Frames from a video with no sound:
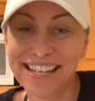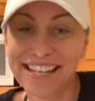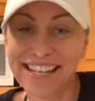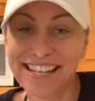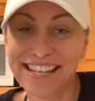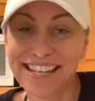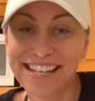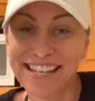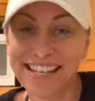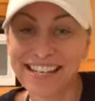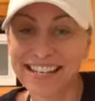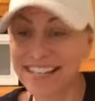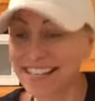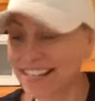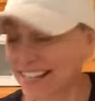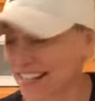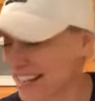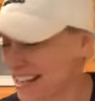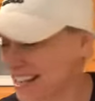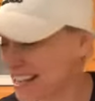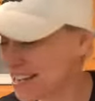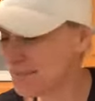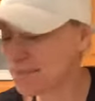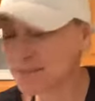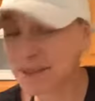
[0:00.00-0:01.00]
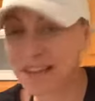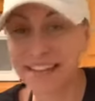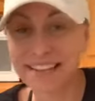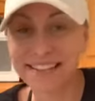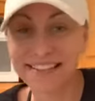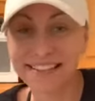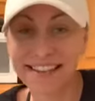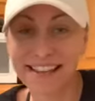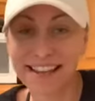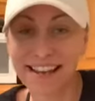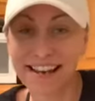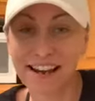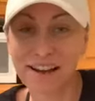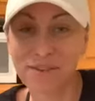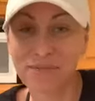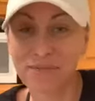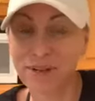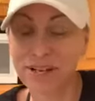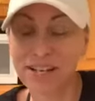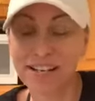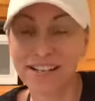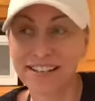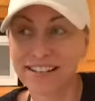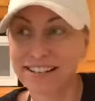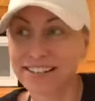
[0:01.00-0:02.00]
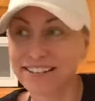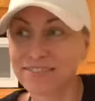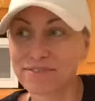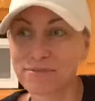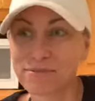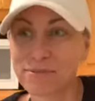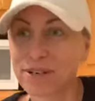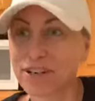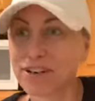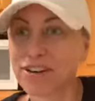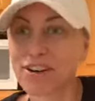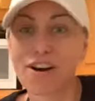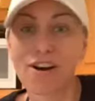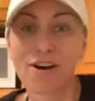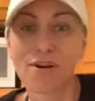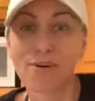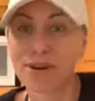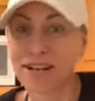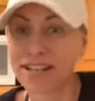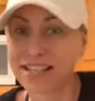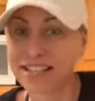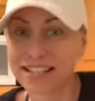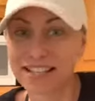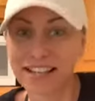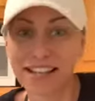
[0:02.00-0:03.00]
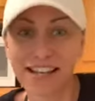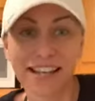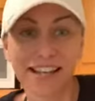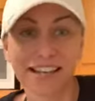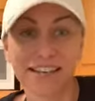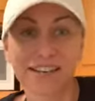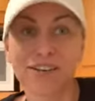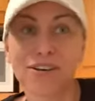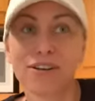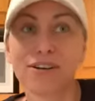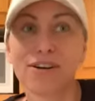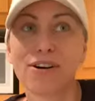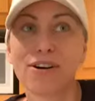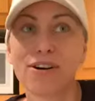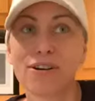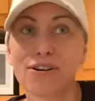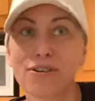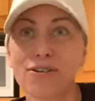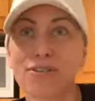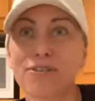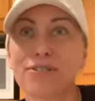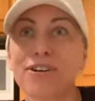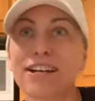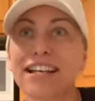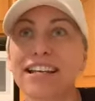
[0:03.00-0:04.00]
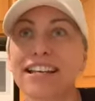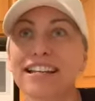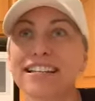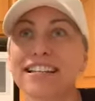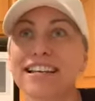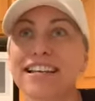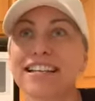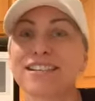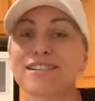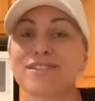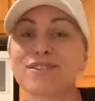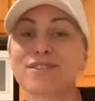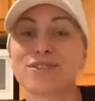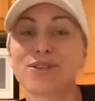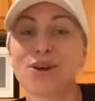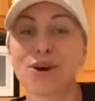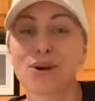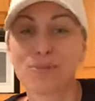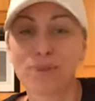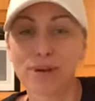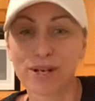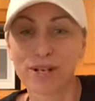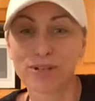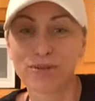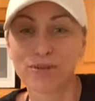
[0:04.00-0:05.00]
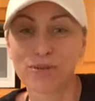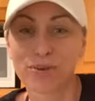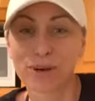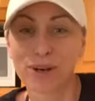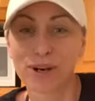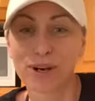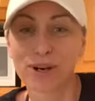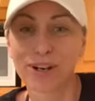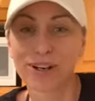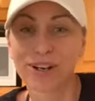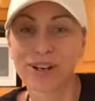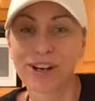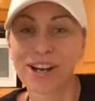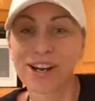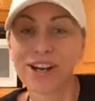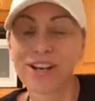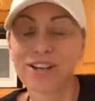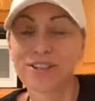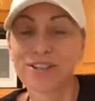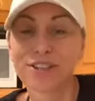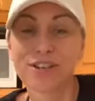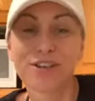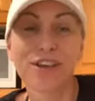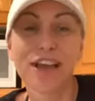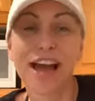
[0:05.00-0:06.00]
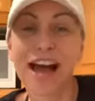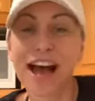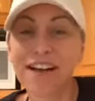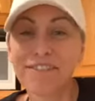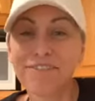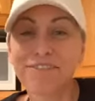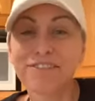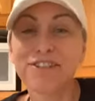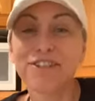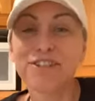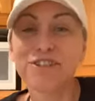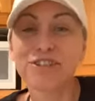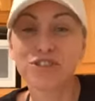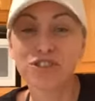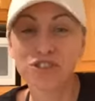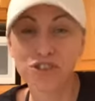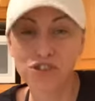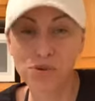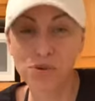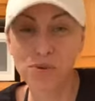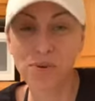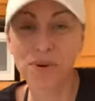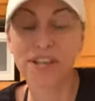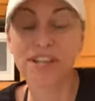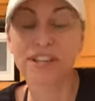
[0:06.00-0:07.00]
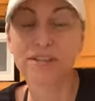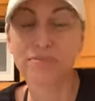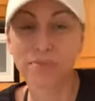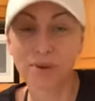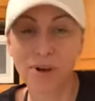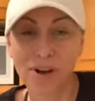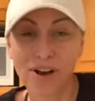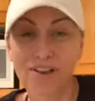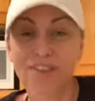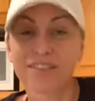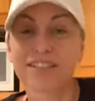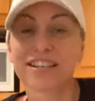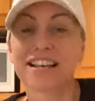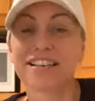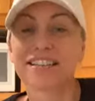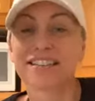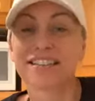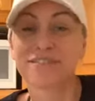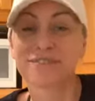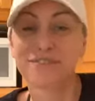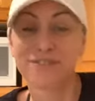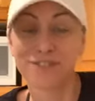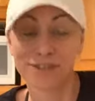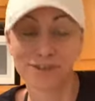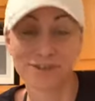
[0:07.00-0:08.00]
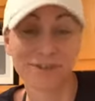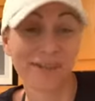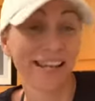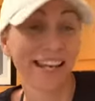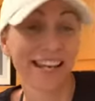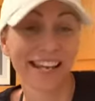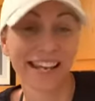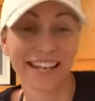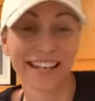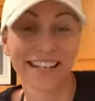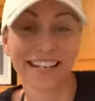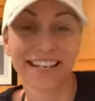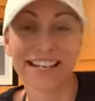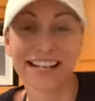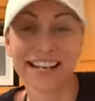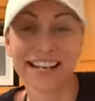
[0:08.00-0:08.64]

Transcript: he makes it, and we're always like, oh, it takes so much work. So you have to enjoy the process of doing it.